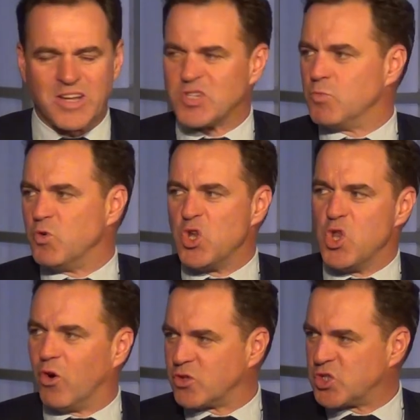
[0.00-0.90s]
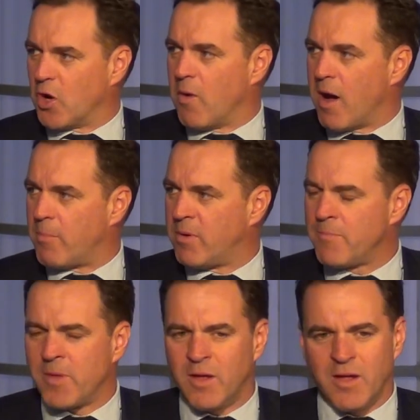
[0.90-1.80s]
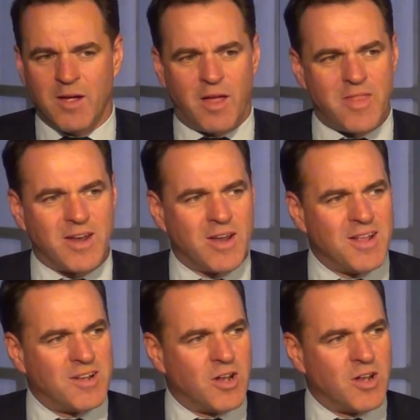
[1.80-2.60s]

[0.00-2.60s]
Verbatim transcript: Nixon would not show up. And then